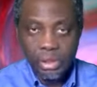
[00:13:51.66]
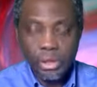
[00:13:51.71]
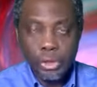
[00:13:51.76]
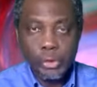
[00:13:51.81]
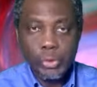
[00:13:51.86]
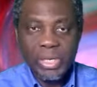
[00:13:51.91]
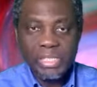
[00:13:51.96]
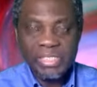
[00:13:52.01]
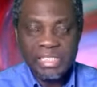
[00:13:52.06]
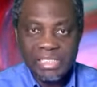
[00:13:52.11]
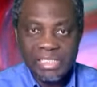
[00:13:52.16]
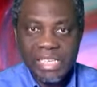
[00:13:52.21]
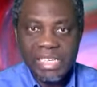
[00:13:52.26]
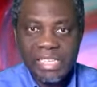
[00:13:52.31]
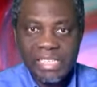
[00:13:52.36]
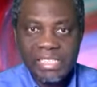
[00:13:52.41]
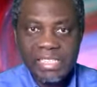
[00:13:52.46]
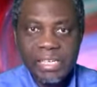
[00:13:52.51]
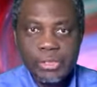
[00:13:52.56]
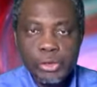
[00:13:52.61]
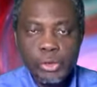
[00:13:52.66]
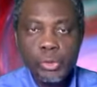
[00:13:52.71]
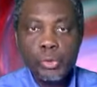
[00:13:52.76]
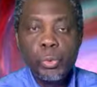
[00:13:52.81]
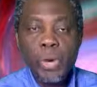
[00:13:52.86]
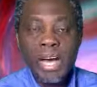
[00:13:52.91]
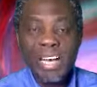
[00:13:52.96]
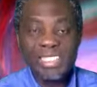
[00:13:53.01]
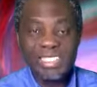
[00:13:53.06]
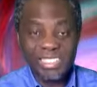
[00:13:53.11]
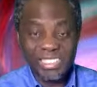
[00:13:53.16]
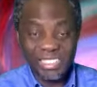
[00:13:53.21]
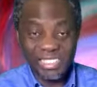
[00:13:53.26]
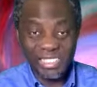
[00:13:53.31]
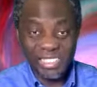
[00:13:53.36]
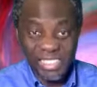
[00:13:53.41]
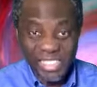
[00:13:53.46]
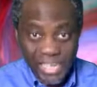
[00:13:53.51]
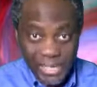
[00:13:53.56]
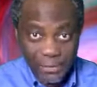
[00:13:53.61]
You are saying that you are
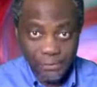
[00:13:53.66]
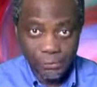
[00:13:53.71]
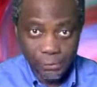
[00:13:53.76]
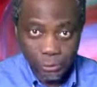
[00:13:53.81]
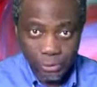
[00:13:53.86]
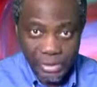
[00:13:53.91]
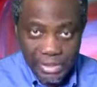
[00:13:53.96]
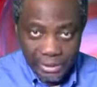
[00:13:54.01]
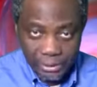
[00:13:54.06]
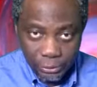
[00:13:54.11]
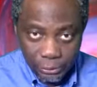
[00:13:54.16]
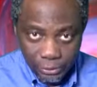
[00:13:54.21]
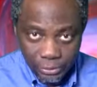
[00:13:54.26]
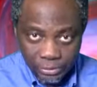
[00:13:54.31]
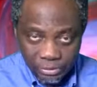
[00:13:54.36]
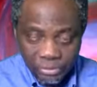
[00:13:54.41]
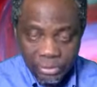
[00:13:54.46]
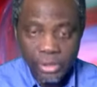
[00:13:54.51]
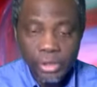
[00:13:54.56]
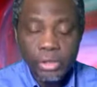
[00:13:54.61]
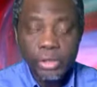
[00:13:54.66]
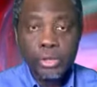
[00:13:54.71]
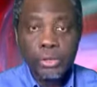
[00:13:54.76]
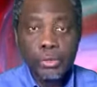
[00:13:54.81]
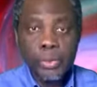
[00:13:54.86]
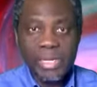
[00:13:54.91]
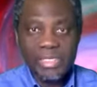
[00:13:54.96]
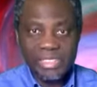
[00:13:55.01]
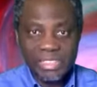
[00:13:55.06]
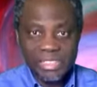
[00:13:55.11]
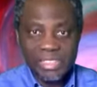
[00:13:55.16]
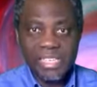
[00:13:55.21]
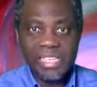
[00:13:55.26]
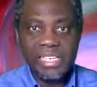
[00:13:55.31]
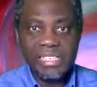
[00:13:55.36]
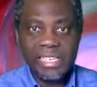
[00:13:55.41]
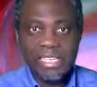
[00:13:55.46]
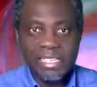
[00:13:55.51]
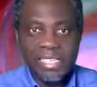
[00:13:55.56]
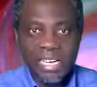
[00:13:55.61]
slave to that god. You are
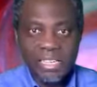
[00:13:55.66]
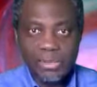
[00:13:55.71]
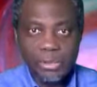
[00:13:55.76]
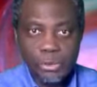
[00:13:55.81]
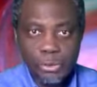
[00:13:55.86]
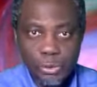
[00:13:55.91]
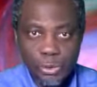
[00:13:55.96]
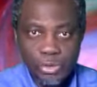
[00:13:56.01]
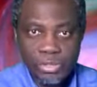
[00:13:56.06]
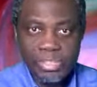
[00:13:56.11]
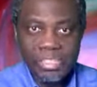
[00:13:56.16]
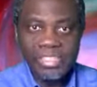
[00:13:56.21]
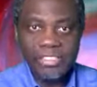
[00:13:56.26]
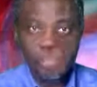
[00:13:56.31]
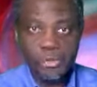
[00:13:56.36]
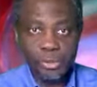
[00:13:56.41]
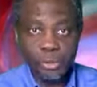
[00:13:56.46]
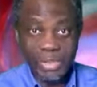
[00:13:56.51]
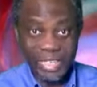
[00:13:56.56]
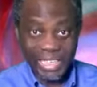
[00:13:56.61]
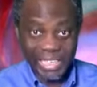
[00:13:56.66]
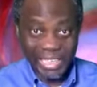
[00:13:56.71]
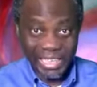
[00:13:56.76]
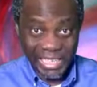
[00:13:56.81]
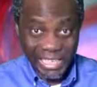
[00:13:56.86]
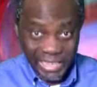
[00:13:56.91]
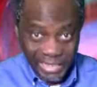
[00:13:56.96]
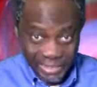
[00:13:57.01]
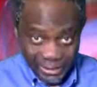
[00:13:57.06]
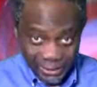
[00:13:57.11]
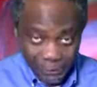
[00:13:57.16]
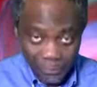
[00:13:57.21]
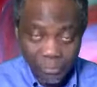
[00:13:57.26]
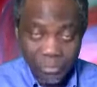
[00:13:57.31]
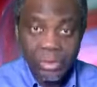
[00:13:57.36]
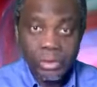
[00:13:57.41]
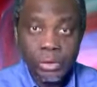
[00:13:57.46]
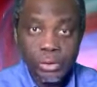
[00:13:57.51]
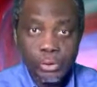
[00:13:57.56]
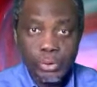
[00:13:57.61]
saying that that god is your king.
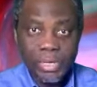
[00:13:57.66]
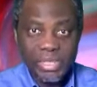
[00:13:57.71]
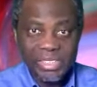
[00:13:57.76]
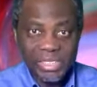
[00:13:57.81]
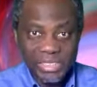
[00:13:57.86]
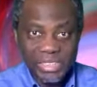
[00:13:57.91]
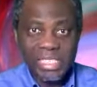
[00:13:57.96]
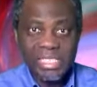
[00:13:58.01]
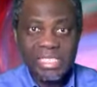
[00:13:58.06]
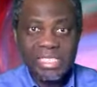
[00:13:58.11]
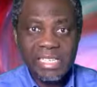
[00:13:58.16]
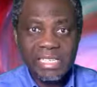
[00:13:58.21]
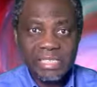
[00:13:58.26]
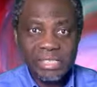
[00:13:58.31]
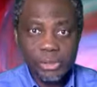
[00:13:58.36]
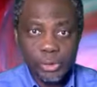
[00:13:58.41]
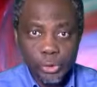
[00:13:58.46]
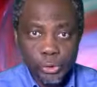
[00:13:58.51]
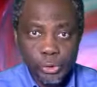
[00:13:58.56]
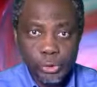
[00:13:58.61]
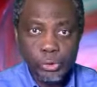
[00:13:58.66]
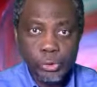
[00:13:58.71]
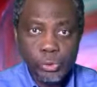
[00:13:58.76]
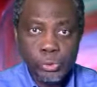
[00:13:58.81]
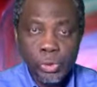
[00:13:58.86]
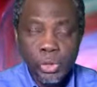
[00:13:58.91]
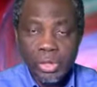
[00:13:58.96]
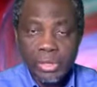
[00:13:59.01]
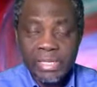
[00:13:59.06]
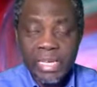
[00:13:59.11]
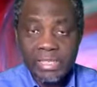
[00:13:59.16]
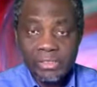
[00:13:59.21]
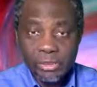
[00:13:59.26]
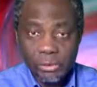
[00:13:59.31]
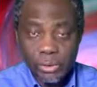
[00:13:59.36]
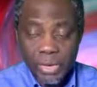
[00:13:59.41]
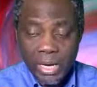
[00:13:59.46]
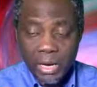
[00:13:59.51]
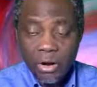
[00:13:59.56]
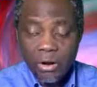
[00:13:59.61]
You are saying that you
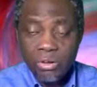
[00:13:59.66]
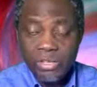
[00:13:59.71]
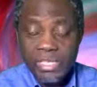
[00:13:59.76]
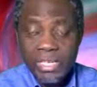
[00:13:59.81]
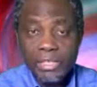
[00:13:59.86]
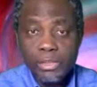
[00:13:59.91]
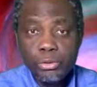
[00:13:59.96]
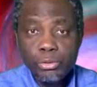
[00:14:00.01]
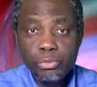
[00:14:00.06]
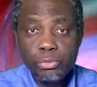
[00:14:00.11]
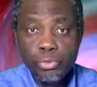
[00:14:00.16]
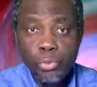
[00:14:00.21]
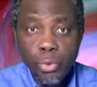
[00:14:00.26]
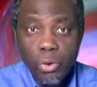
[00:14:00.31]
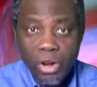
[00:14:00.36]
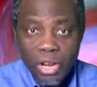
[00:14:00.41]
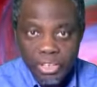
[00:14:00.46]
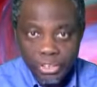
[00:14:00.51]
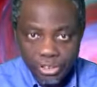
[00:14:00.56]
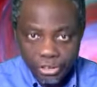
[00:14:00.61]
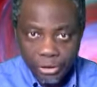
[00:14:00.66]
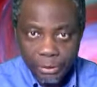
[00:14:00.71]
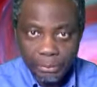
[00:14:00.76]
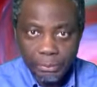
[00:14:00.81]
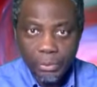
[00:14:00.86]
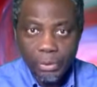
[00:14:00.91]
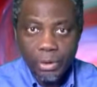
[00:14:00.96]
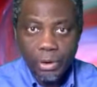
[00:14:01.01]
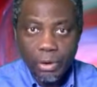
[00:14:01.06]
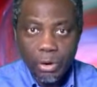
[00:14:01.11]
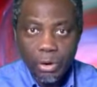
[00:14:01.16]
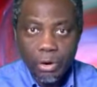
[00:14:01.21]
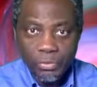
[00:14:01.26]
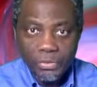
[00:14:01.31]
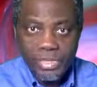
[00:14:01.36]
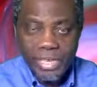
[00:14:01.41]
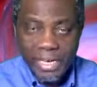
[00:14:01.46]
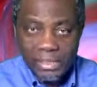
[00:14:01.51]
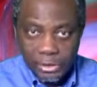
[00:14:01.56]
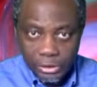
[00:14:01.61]
are under the rulership
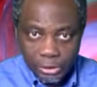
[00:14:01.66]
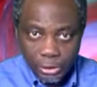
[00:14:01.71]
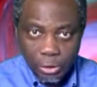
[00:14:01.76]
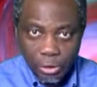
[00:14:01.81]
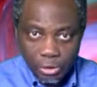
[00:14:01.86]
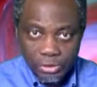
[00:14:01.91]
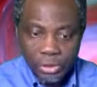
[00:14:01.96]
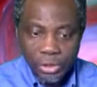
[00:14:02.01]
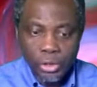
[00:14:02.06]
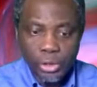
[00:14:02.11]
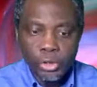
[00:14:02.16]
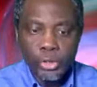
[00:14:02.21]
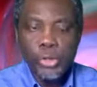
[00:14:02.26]
of that god.